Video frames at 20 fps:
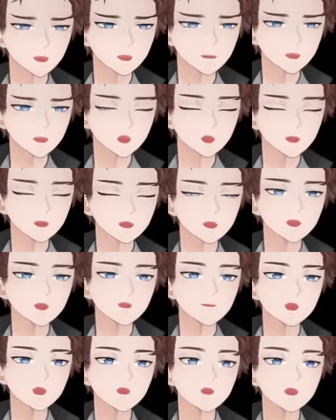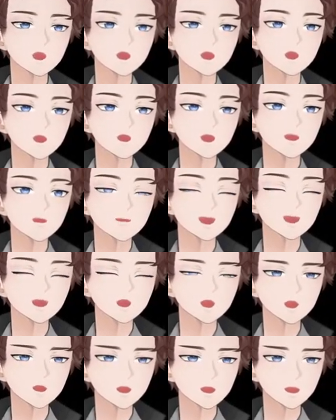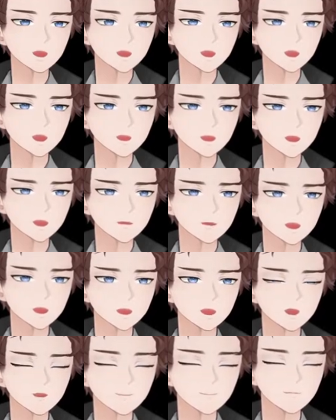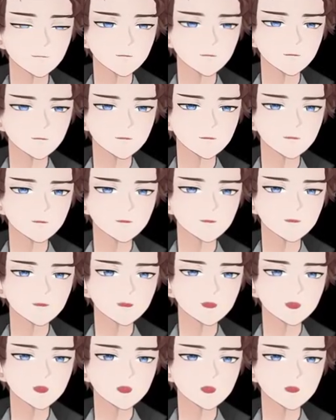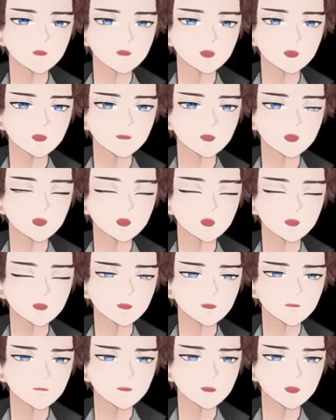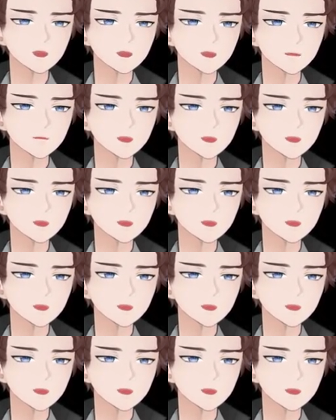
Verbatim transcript: a little bit of the features uh, on the last stream, but it's, you know, it's been